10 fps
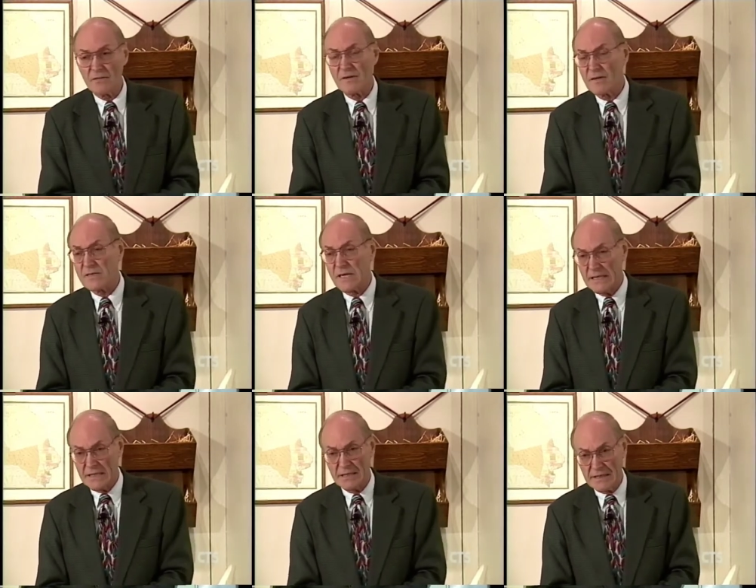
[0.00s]
if there is
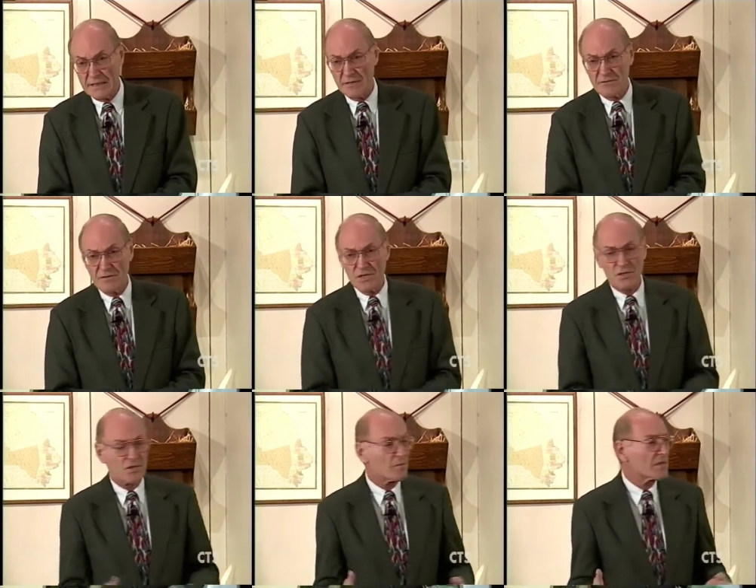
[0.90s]
any kind of
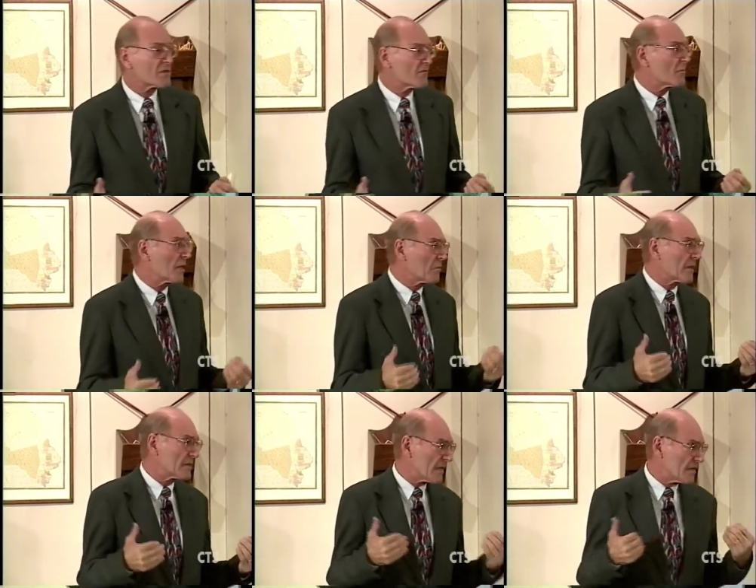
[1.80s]
disturbance of
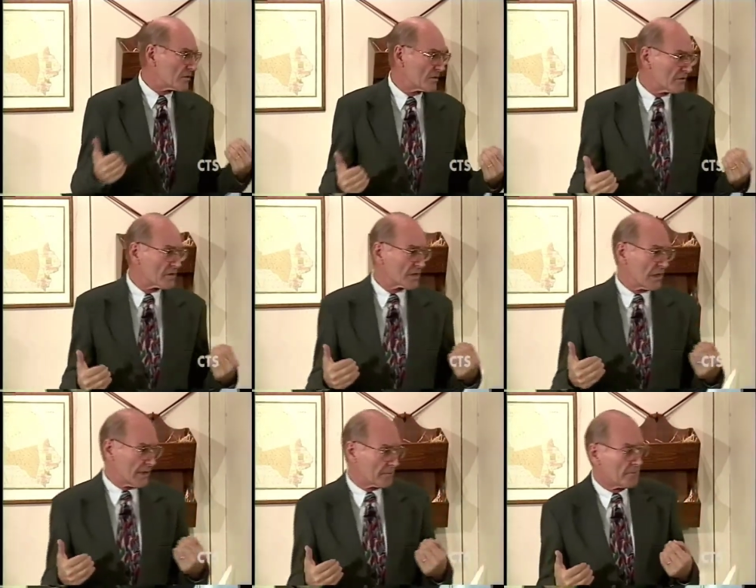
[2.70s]
pigmentation of the
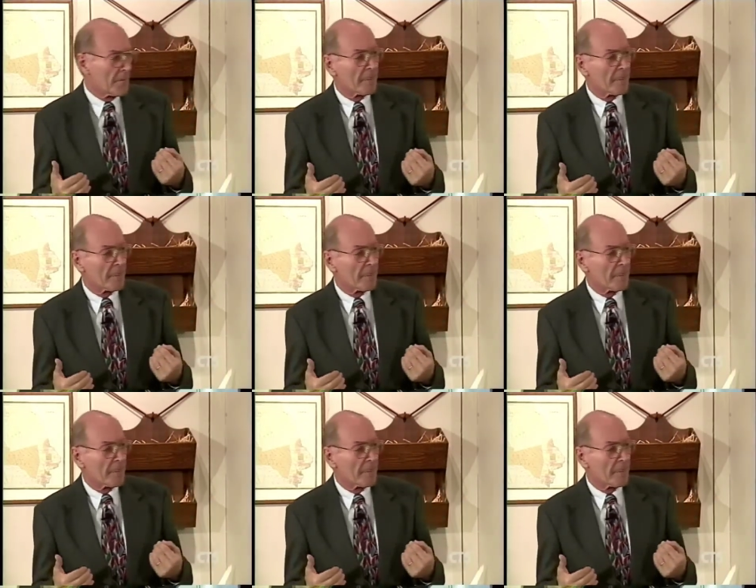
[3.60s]
skin.